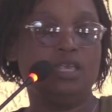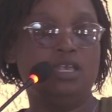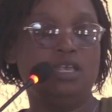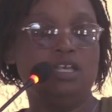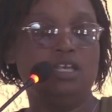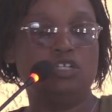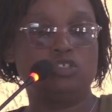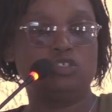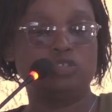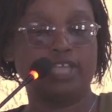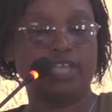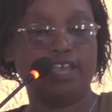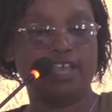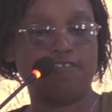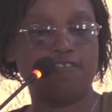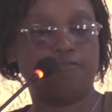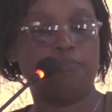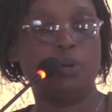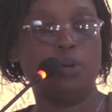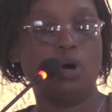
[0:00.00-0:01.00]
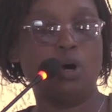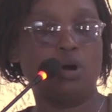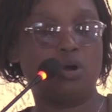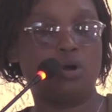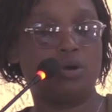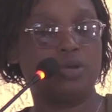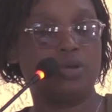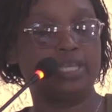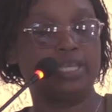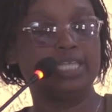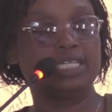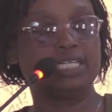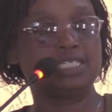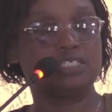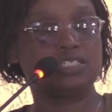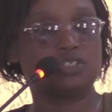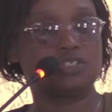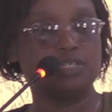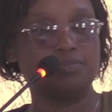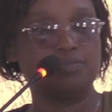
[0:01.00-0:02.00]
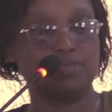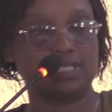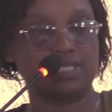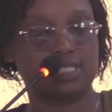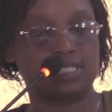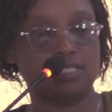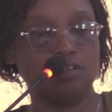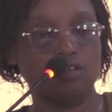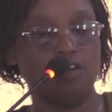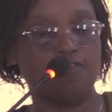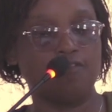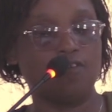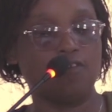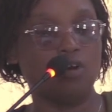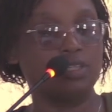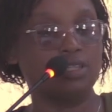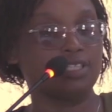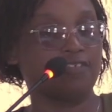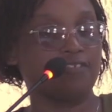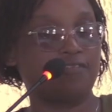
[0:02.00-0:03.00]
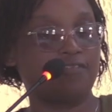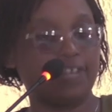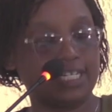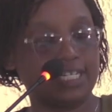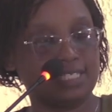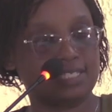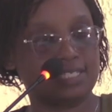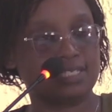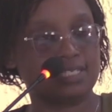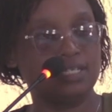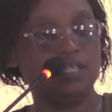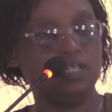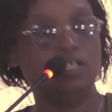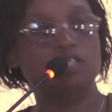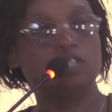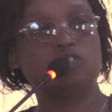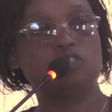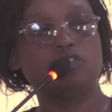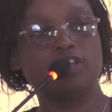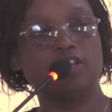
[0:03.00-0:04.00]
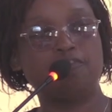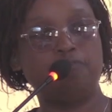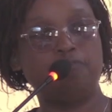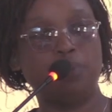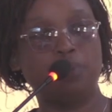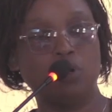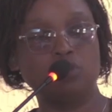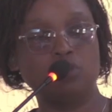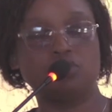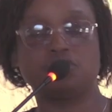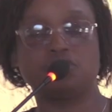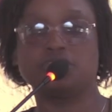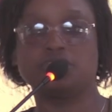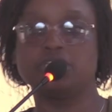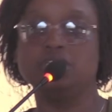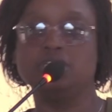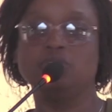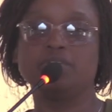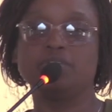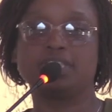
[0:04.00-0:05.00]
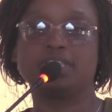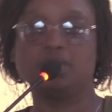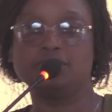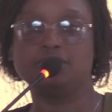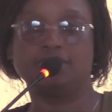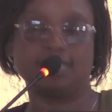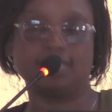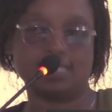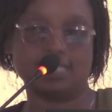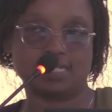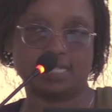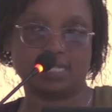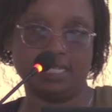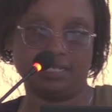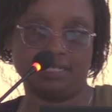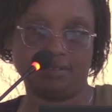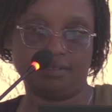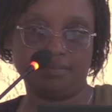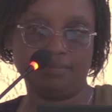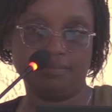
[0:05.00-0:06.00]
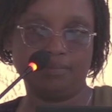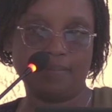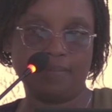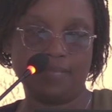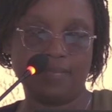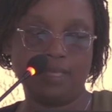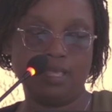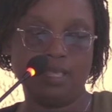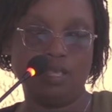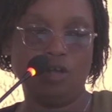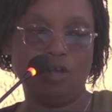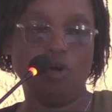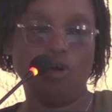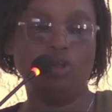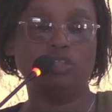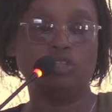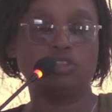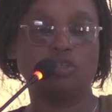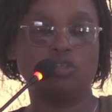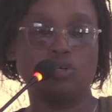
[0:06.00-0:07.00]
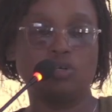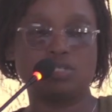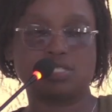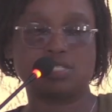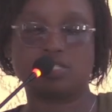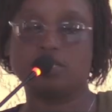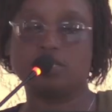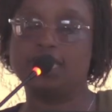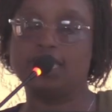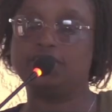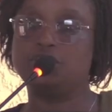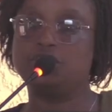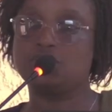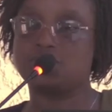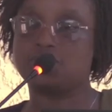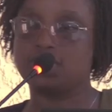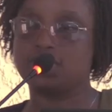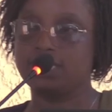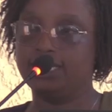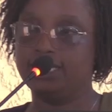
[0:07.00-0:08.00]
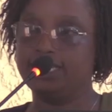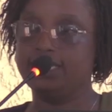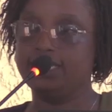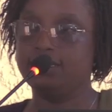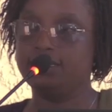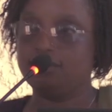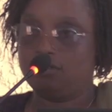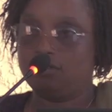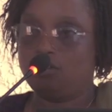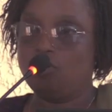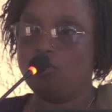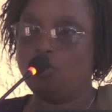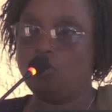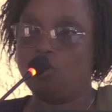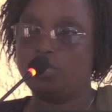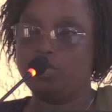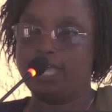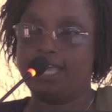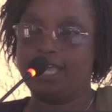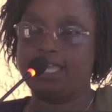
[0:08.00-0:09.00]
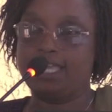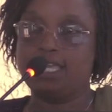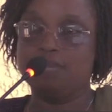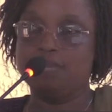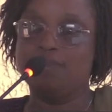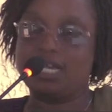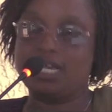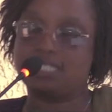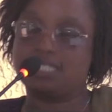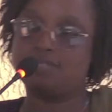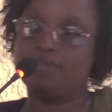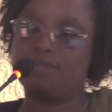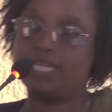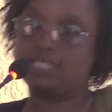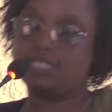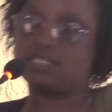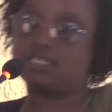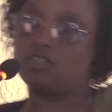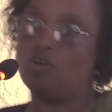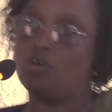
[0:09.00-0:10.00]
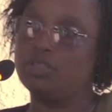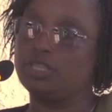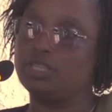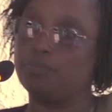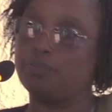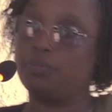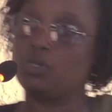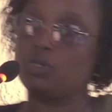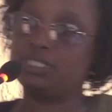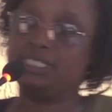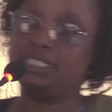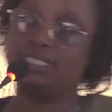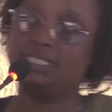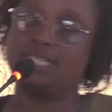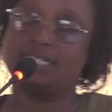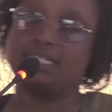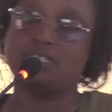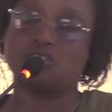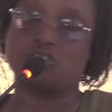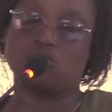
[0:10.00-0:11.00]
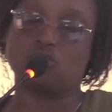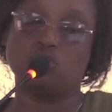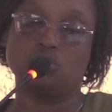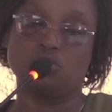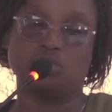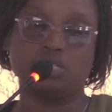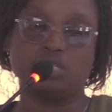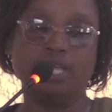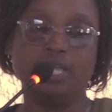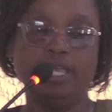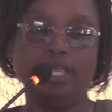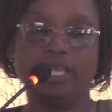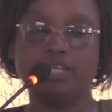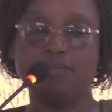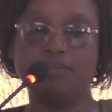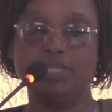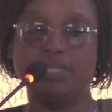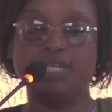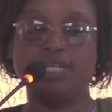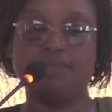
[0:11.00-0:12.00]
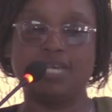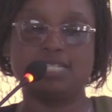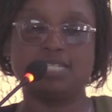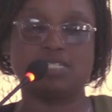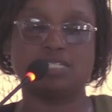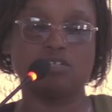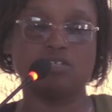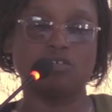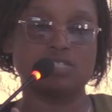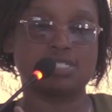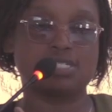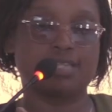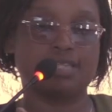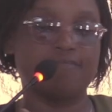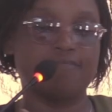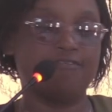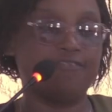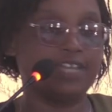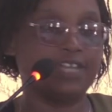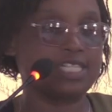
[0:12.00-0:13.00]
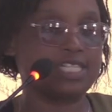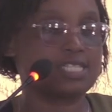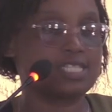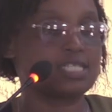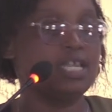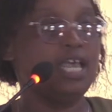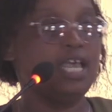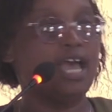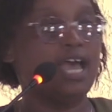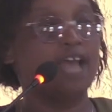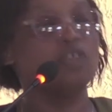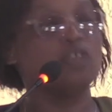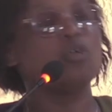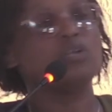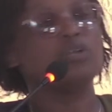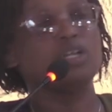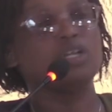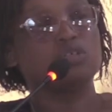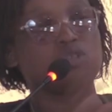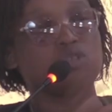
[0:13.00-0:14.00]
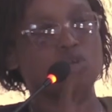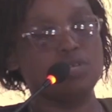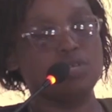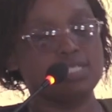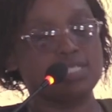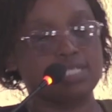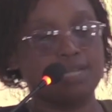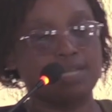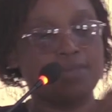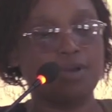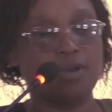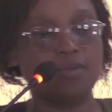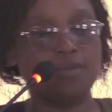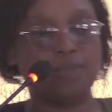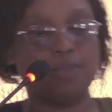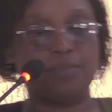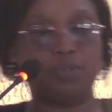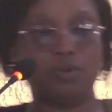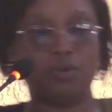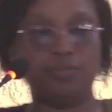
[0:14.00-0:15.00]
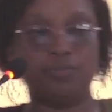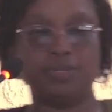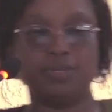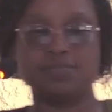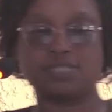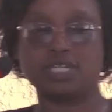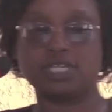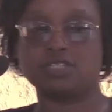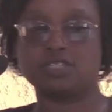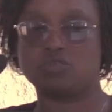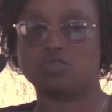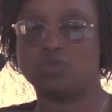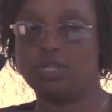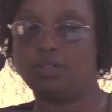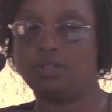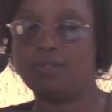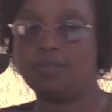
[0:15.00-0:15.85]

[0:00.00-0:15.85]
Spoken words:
to have pork trimmed of all the fat, to have poultry without the skin. All those, you're choosing lean, or you're maximizing on the protein that is good and minimizing on some fats, and not going to my problems as well.